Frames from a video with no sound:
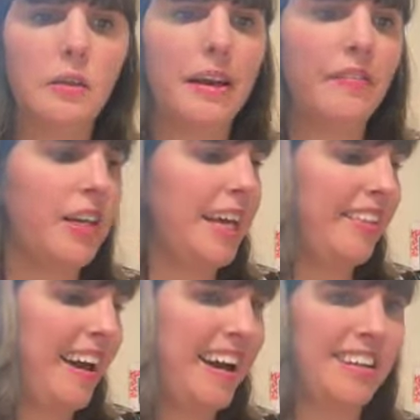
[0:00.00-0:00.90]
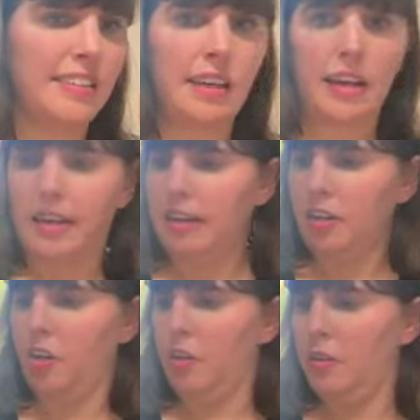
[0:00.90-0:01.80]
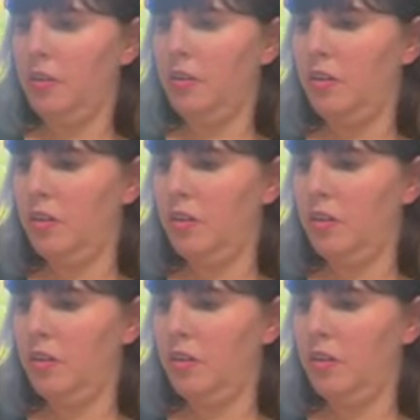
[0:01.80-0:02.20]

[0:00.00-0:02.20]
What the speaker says: Do I have any other hearts cut out? No.